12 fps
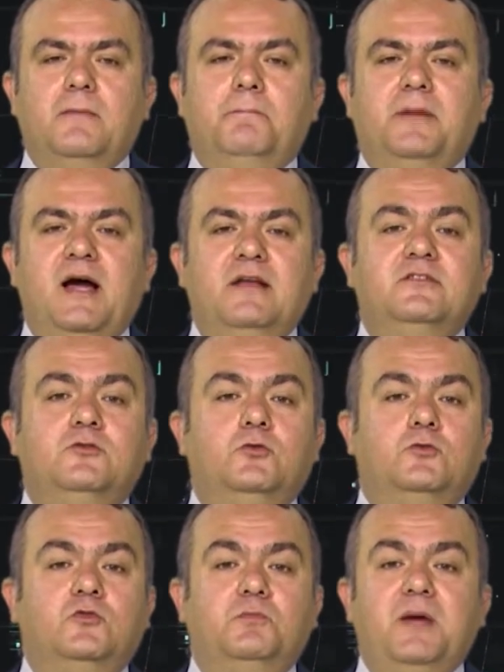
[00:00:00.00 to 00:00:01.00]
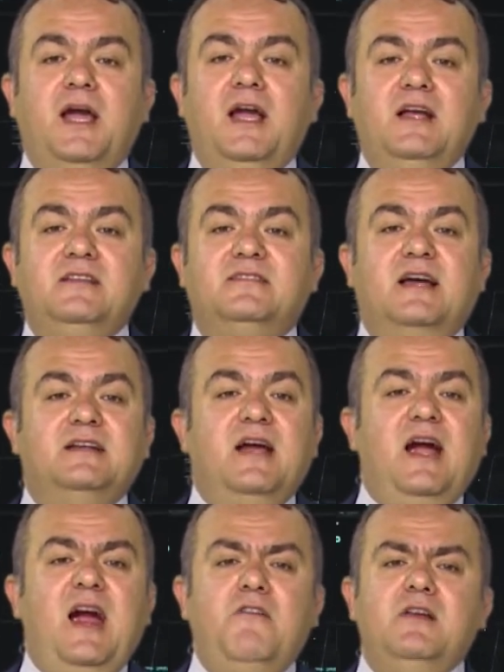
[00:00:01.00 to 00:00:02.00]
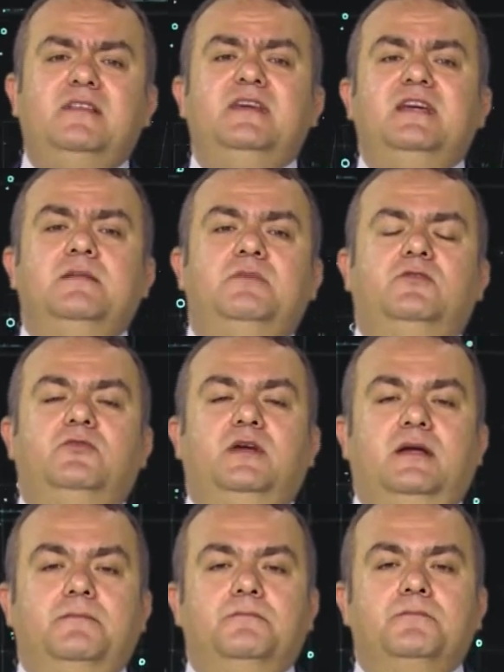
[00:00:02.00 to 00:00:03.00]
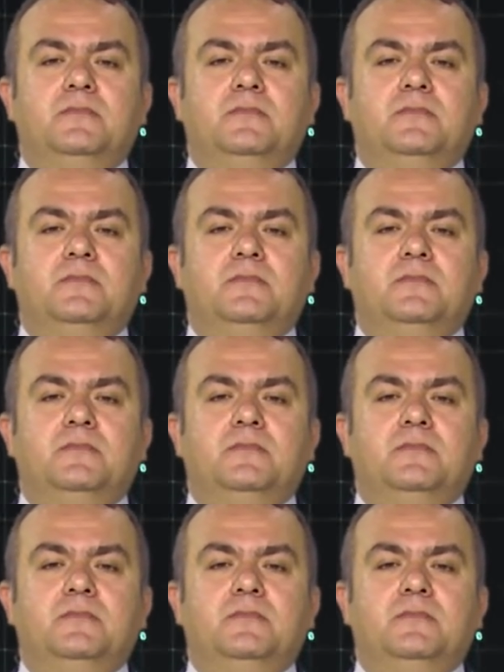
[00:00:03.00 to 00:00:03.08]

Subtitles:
brands to space and everything in between.